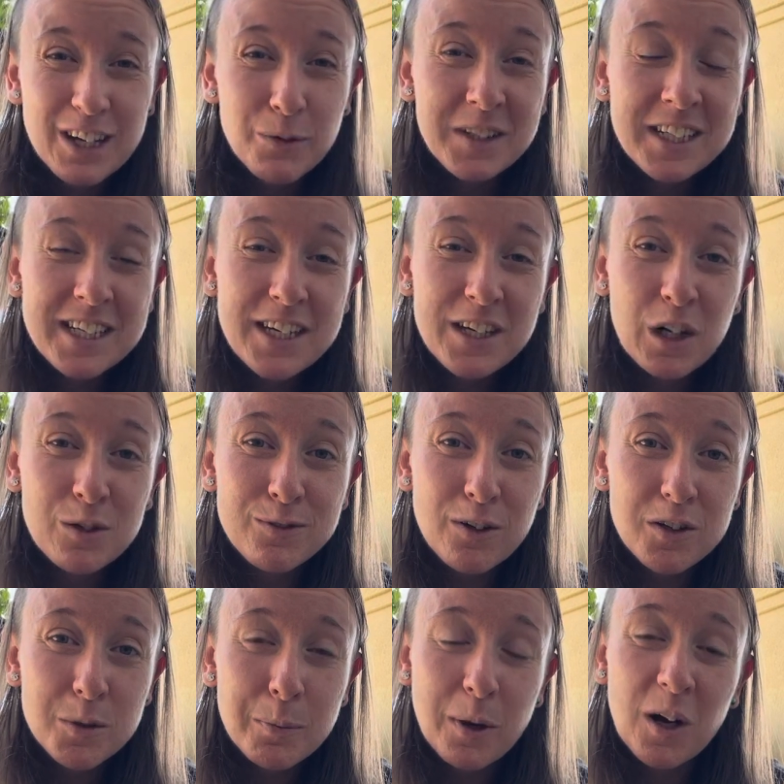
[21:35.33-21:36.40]
When the ego
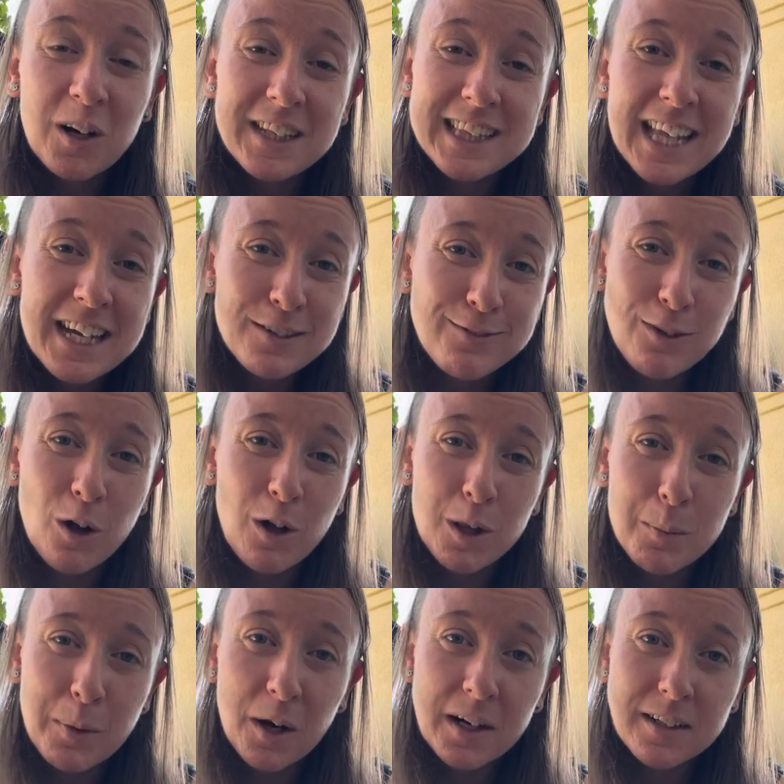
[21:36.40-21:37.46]
falls apart, let it fall
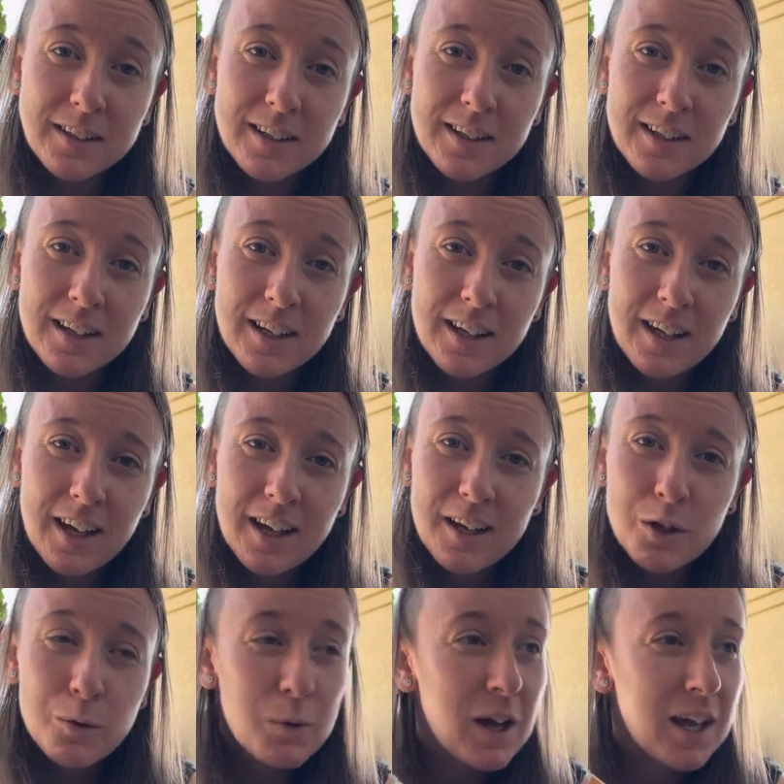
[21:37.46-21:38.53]
apart.
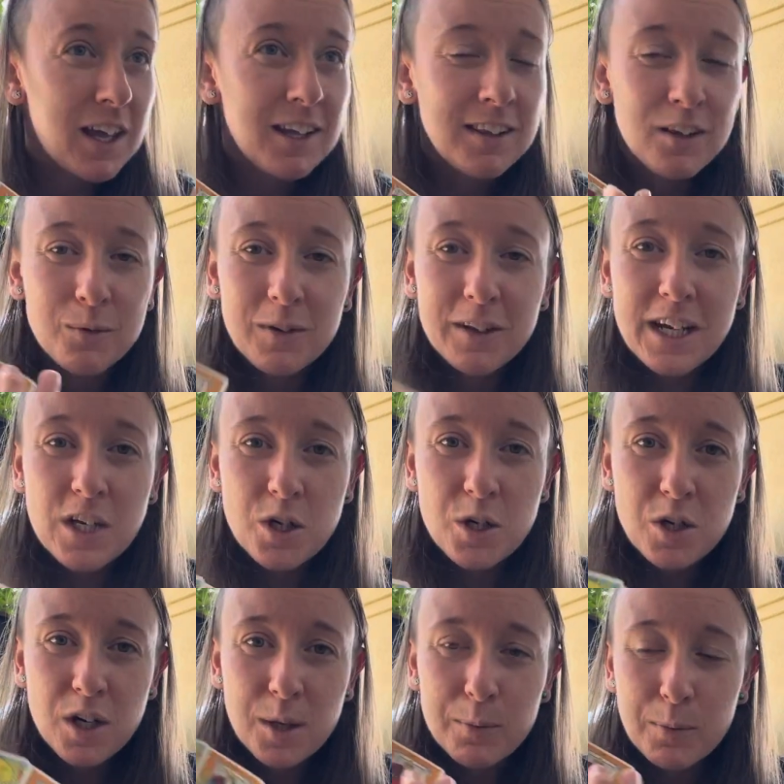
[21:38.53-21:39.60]
When the
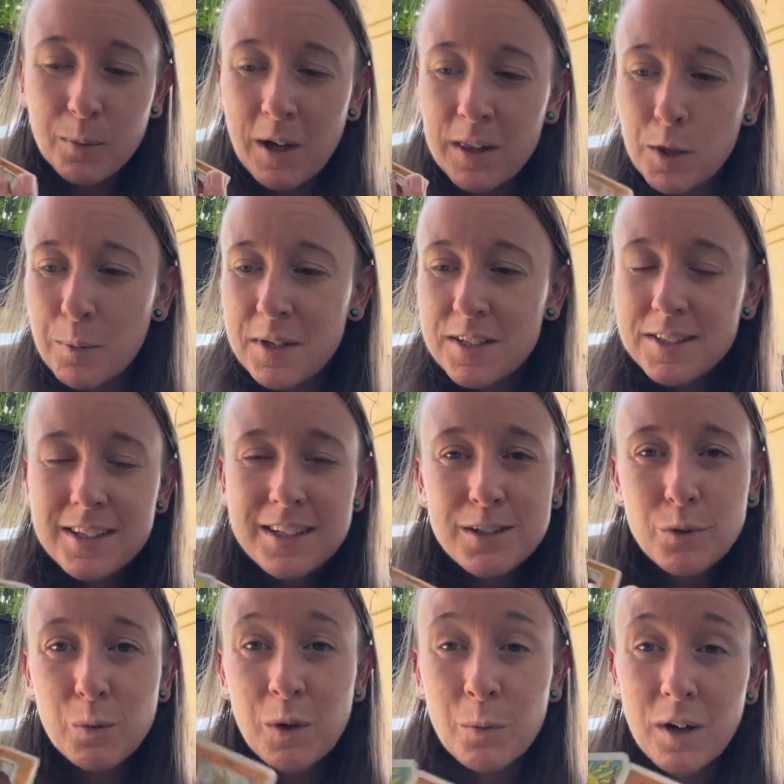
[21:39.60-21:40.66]
relationship, when the
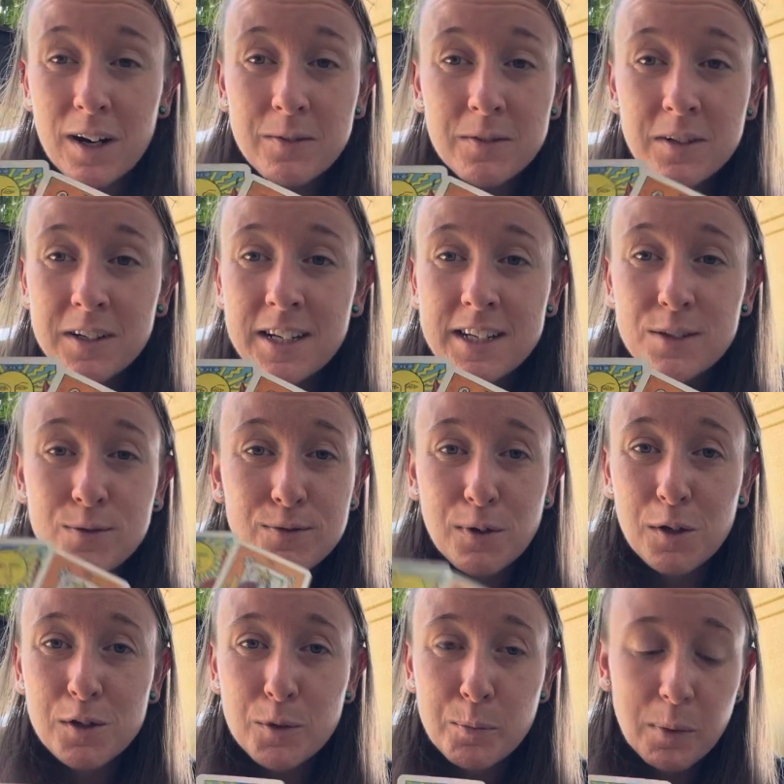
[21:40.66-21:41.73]
business, when whatever it is
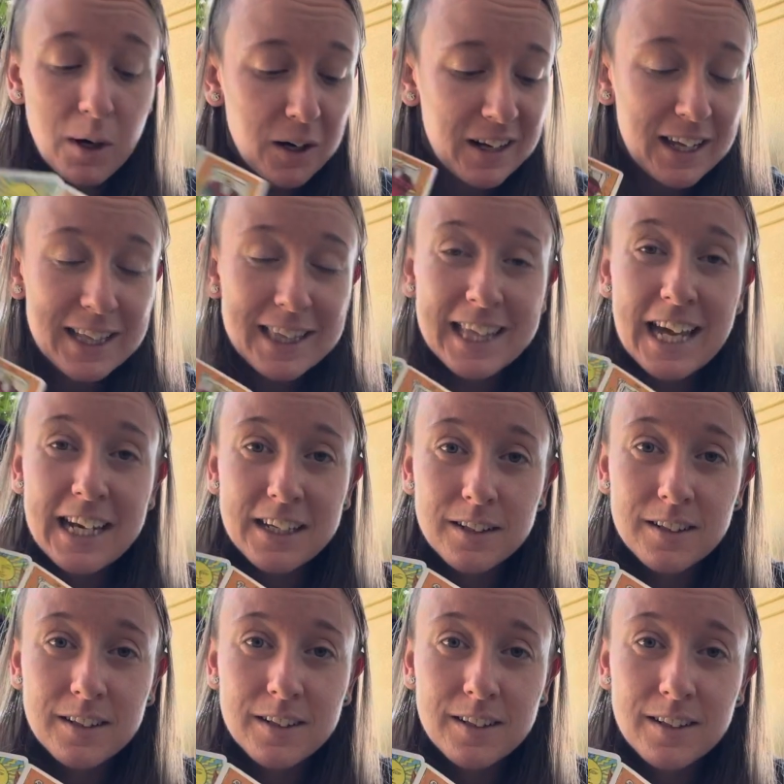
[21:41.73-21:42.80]
falls apart, let it.
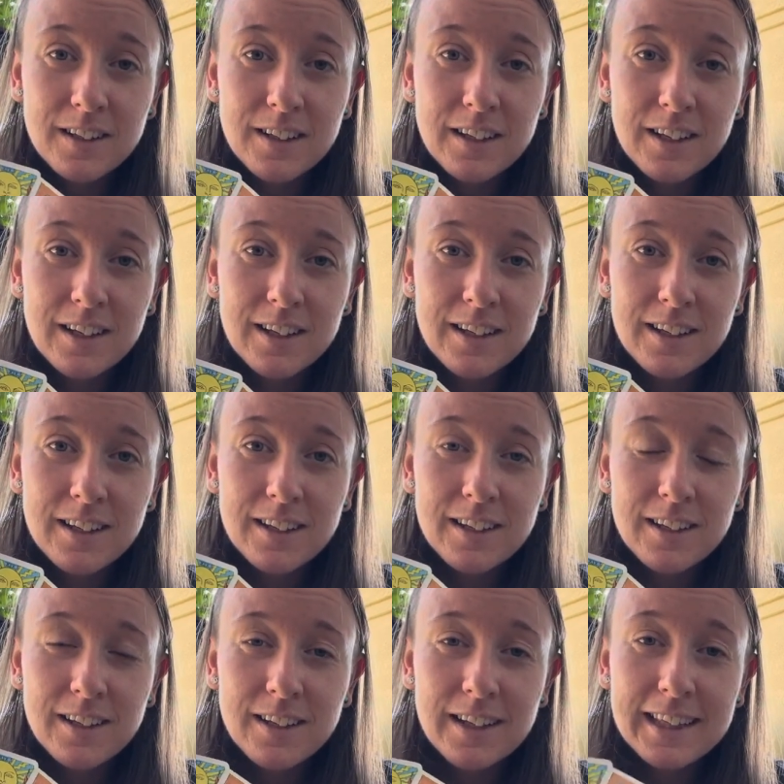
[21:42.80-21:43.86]

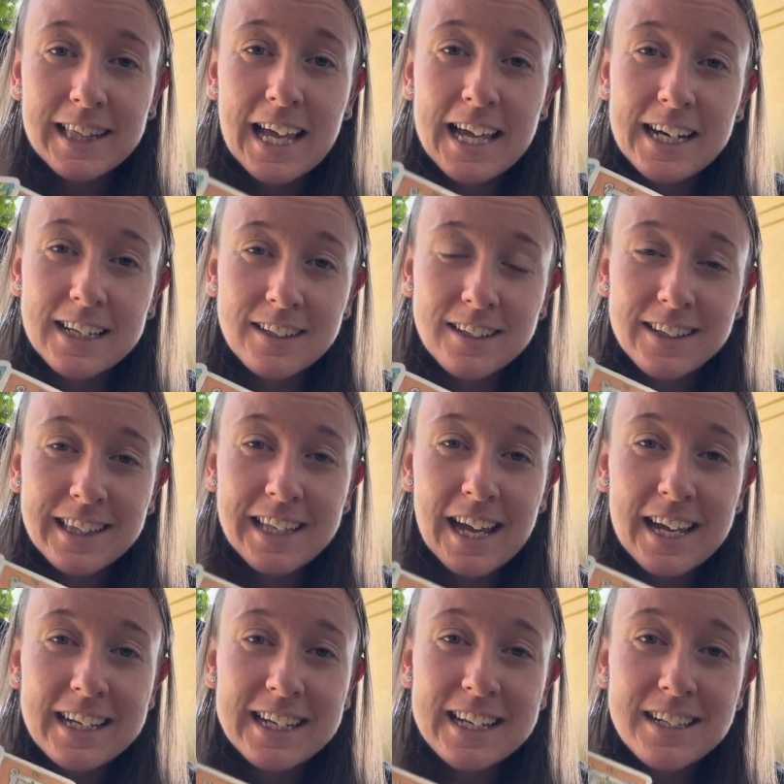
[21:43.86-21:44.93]
Let it.
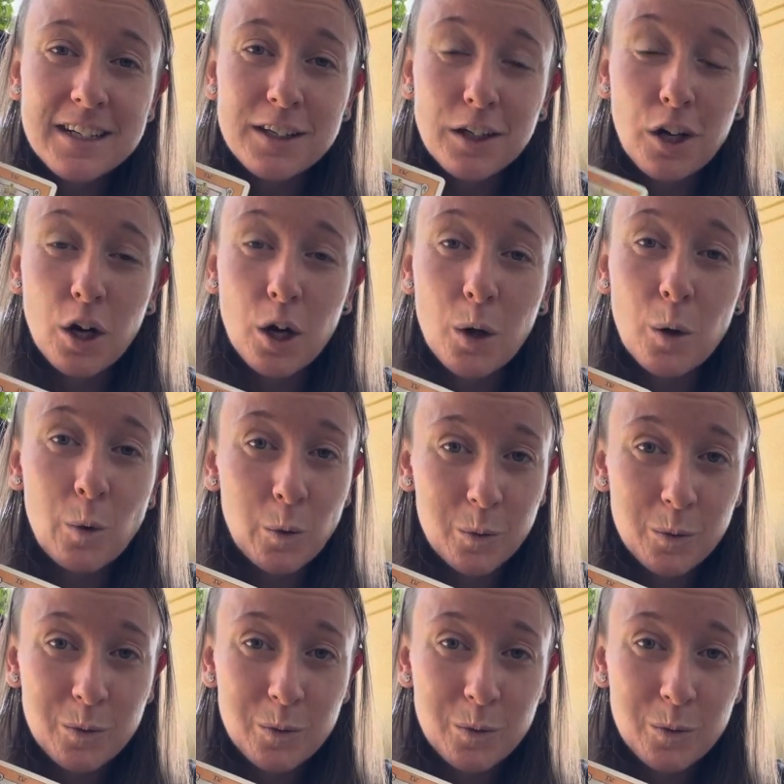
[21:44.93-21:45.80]
Let it go.